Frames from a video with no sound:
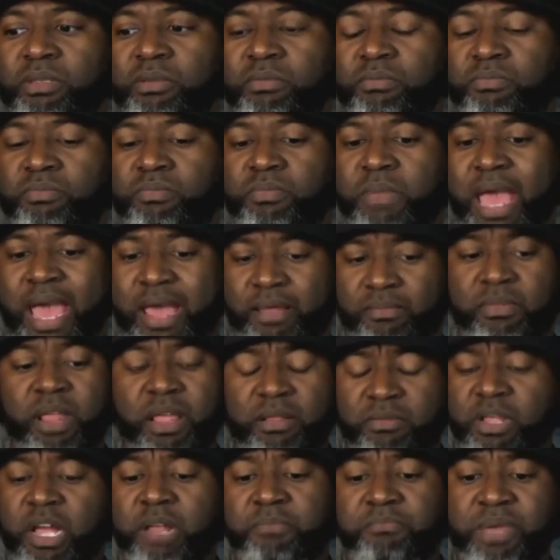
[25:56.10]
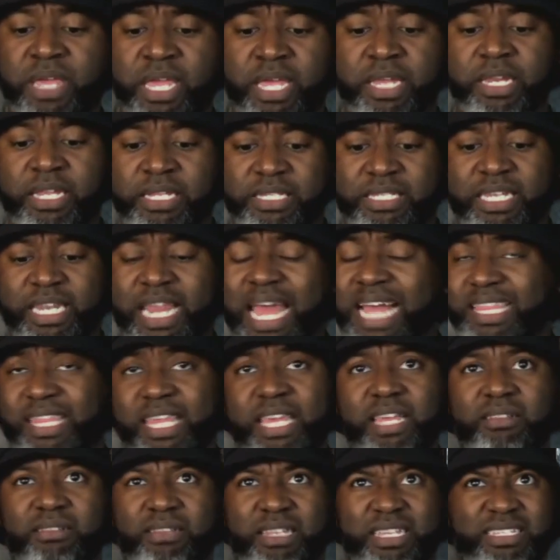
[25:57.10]
at uh, being the attendee. I
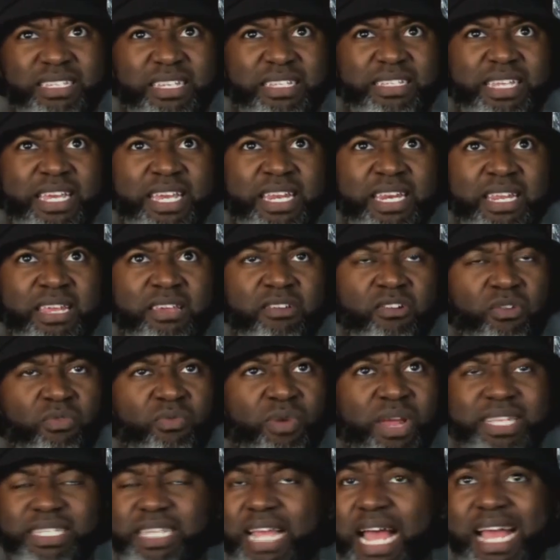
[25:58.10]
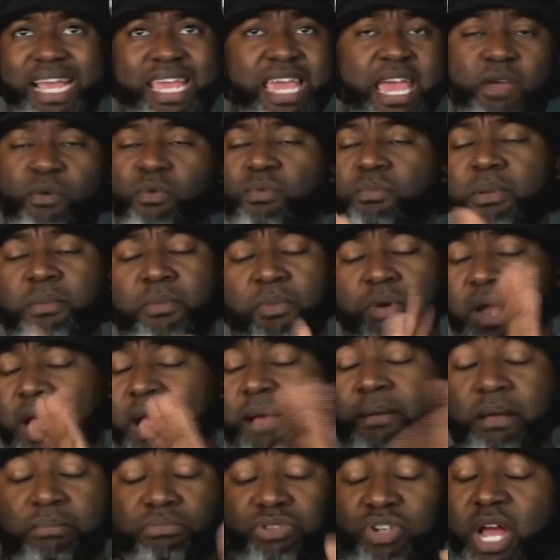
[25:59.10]
think the attendee or res- I can't remember.
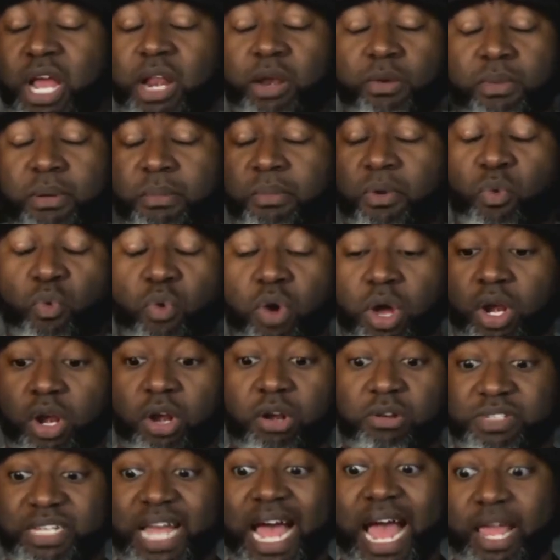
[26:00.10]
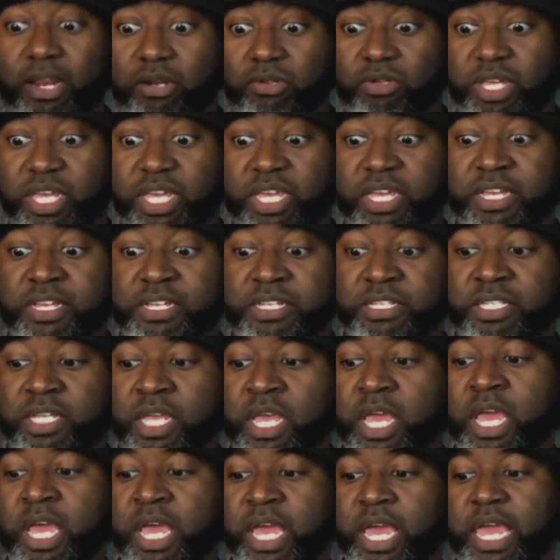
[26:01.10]
I, am trying to remember what her title is
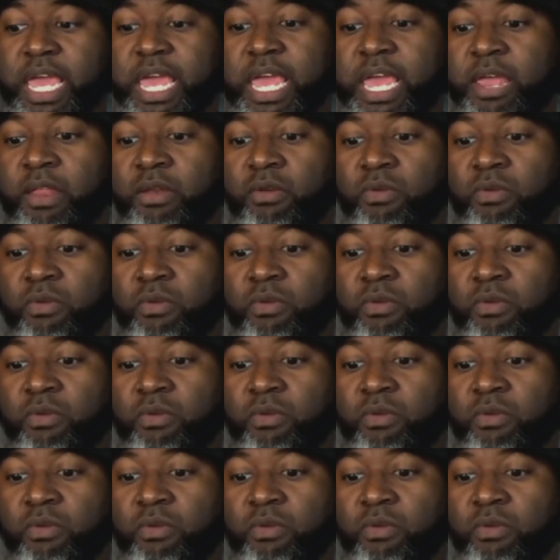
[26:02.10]
in